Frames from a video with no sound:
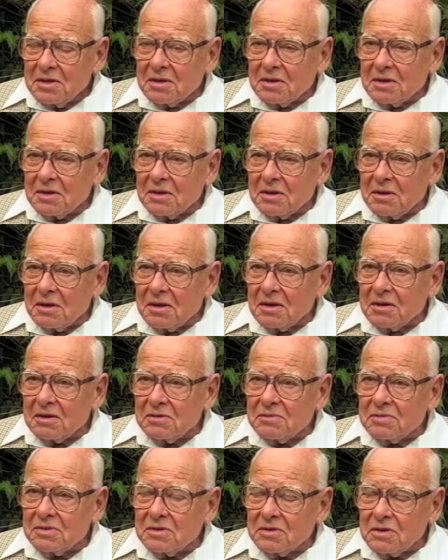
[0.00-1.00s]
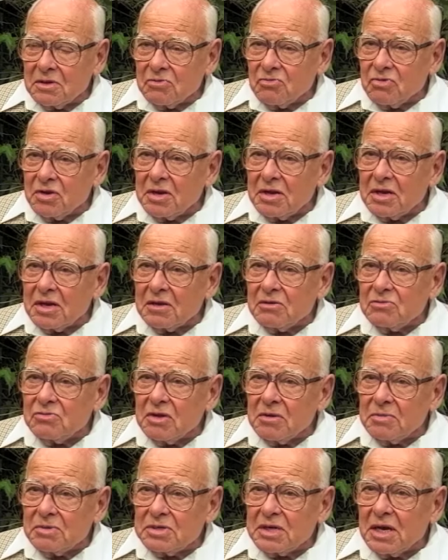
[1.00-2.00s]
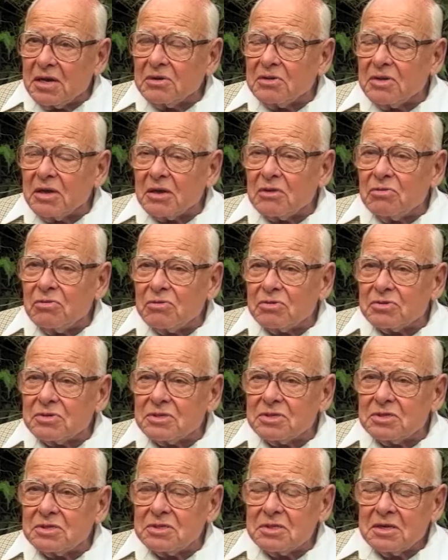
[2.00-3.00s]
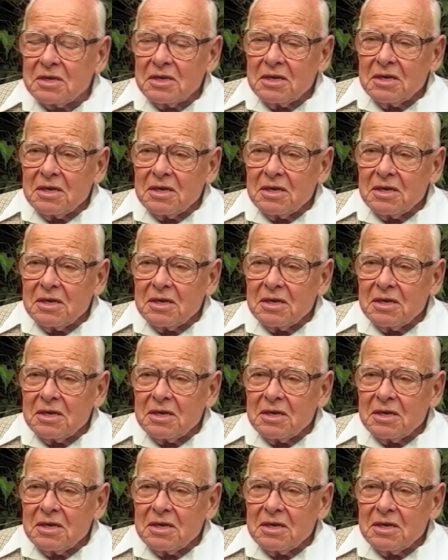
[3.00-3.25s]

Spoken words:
the rear battalion headquarters,